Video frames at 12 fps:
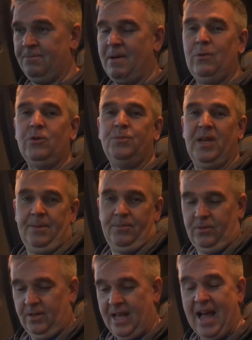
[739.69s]
most
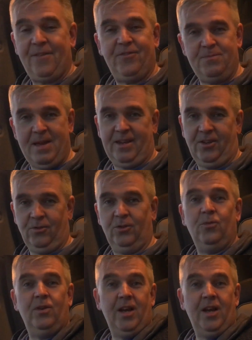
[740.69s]
people have the medical